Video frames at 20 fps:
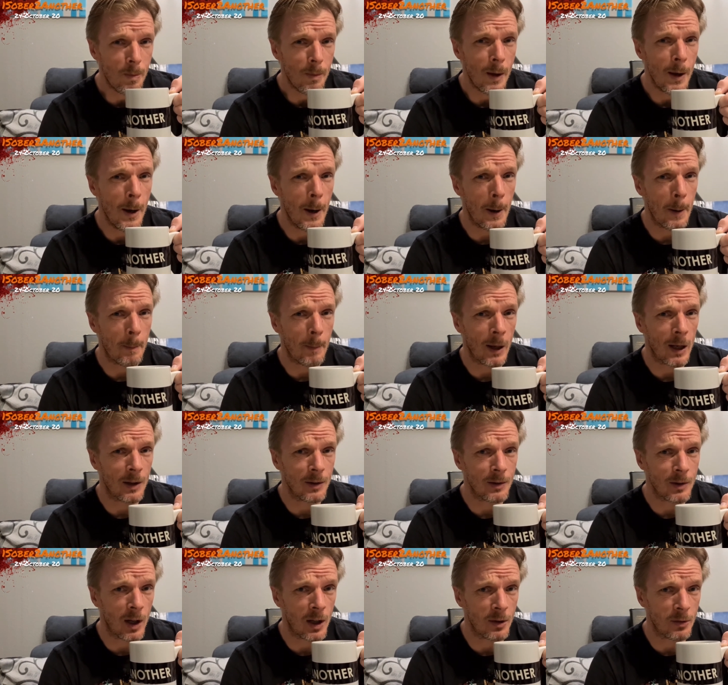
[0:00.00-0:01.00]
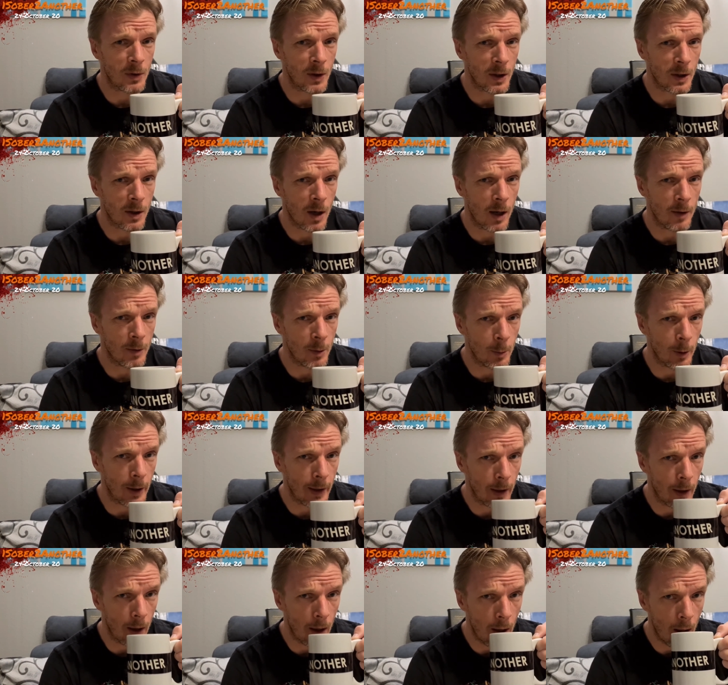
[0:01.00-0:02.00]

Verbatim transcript: I apologize for the coffee break,